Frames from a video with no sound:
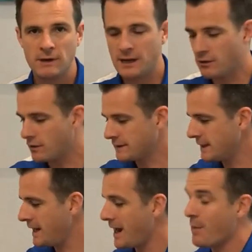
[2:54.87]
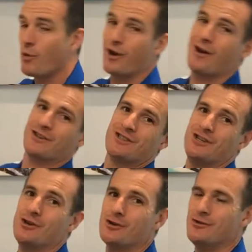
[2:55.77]
Leg across here, and what I like
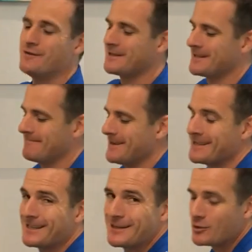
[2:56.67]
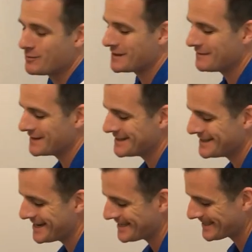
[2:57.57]
to use is a little bit of your
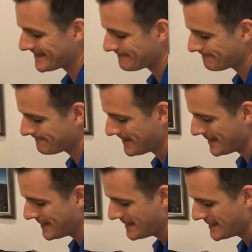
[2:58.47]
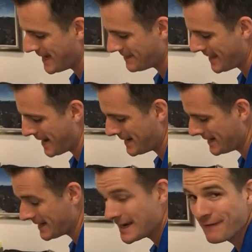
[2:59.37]
desk. Get that
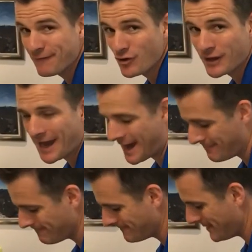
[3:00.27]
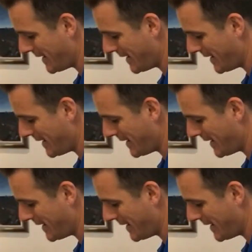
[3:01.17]
knee, if you can,